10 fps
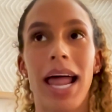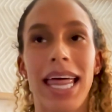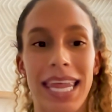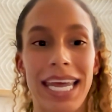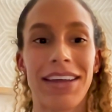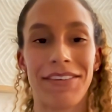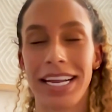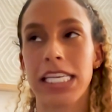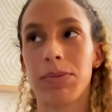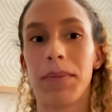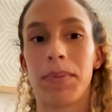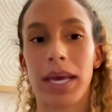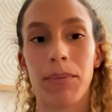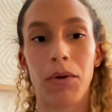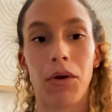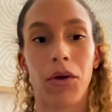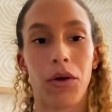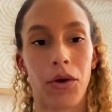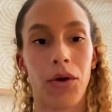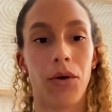But I think there needs to be people
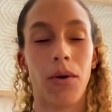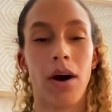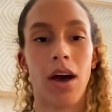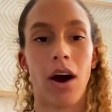who